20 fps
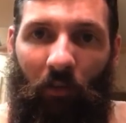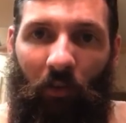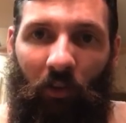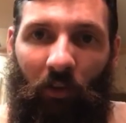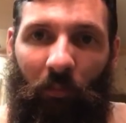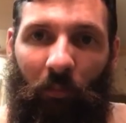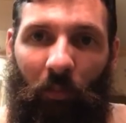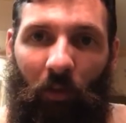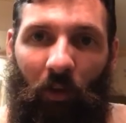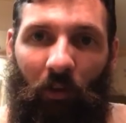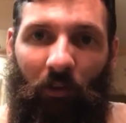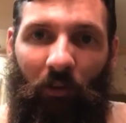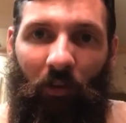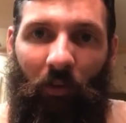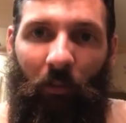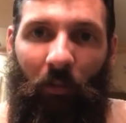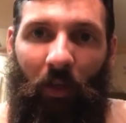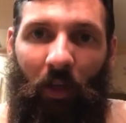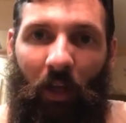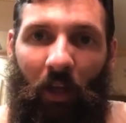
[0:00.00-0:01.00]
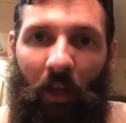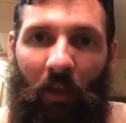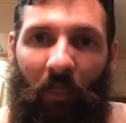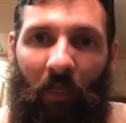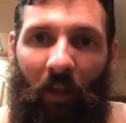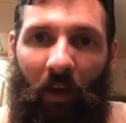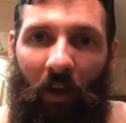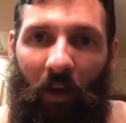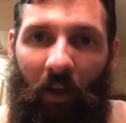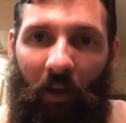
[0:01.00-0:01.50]
I just bought some
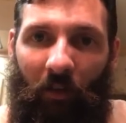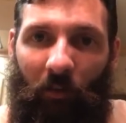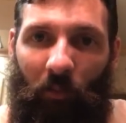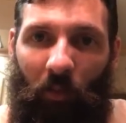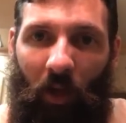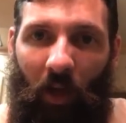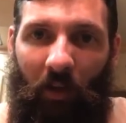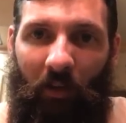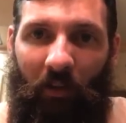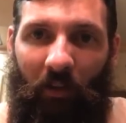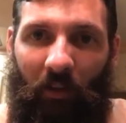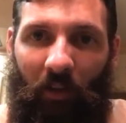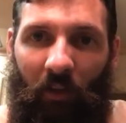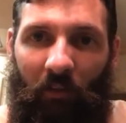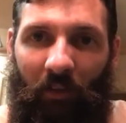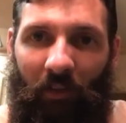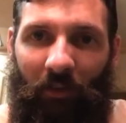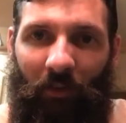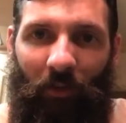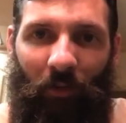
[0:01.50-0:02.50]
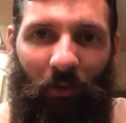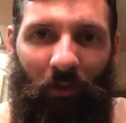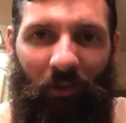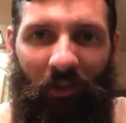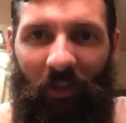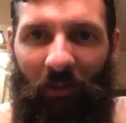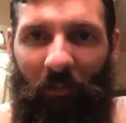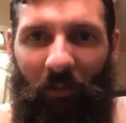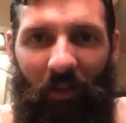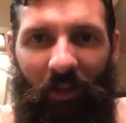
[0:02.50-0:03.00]
Hyde Rodney gloves. That's cool. You can take
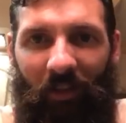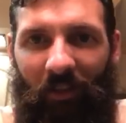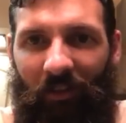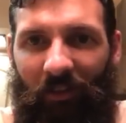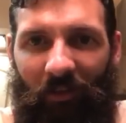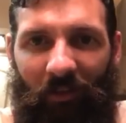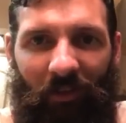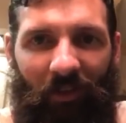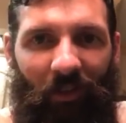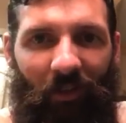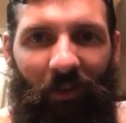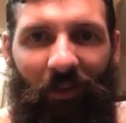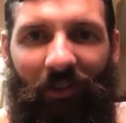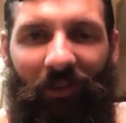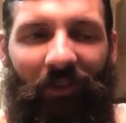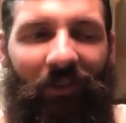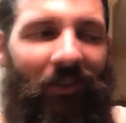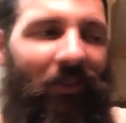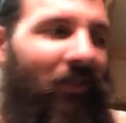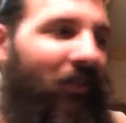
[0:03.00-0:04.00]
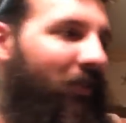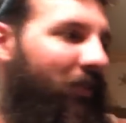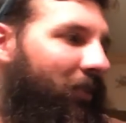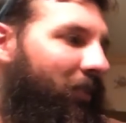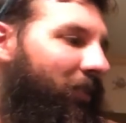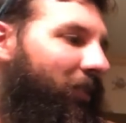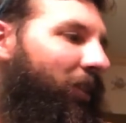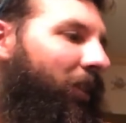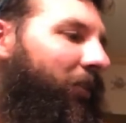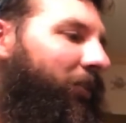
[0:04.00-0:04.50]
them back. These
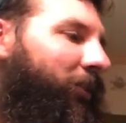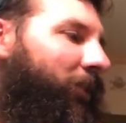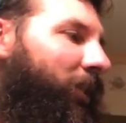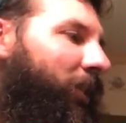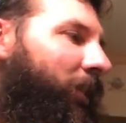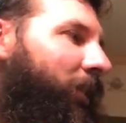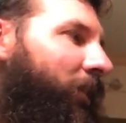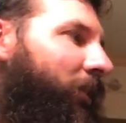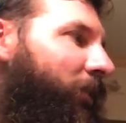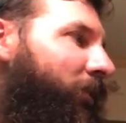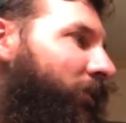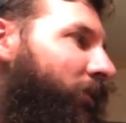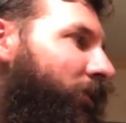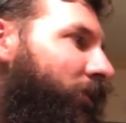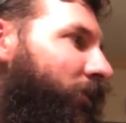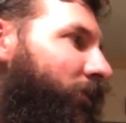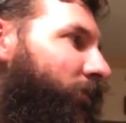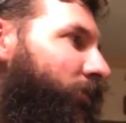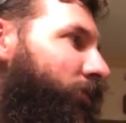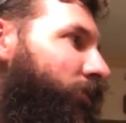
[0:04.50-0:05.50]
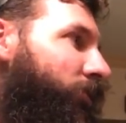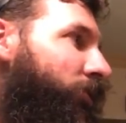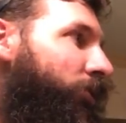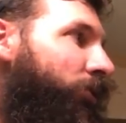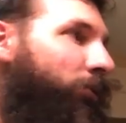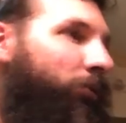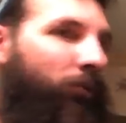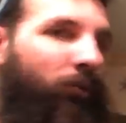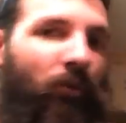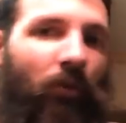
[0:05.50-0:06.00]
gloves are like
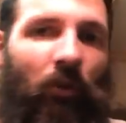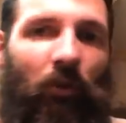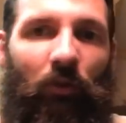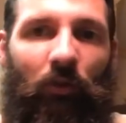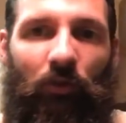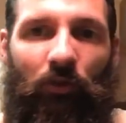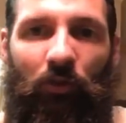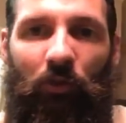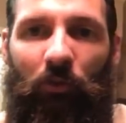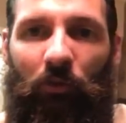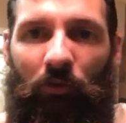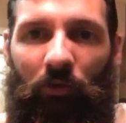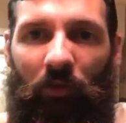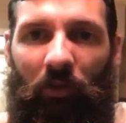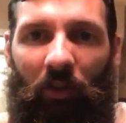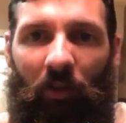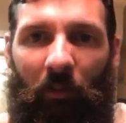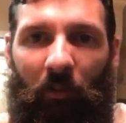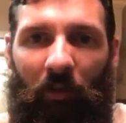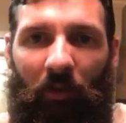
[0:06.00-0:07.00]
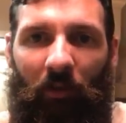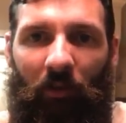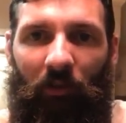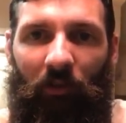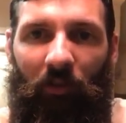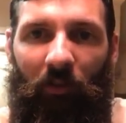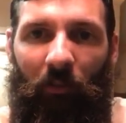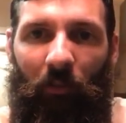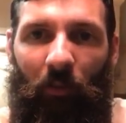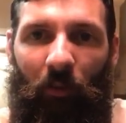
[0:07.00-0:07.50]
shoes, girls' shoes. You know what I mean? You always
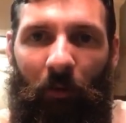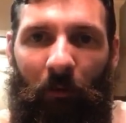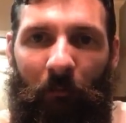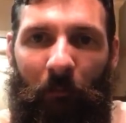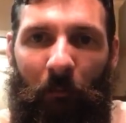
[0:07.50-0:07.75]
need more.